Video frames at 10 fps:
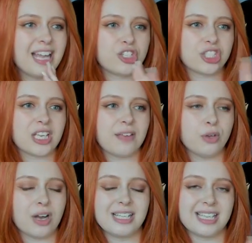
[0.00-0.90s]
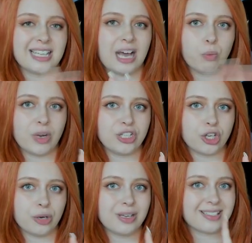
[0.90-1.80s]
just to give you an idea, that
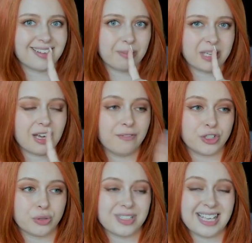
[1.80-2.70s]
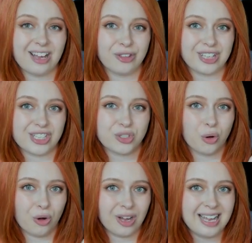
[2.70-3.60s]
window is going to be covered. You'll see it on this
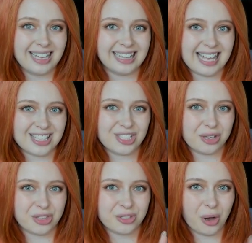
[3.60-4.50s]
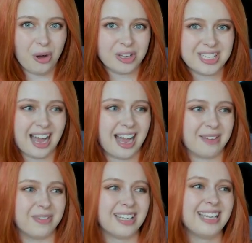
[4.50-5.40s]
tour. Let's do the tour
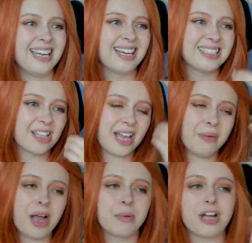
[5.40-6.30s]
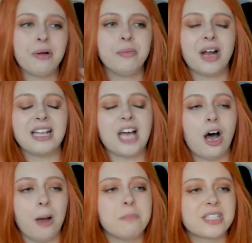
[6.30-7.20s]
time. So here we are. We're at the
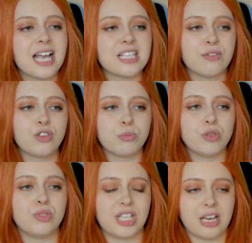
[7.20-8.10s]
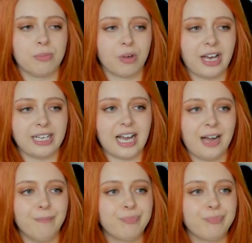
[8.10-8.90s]
upstairs of the museum right now.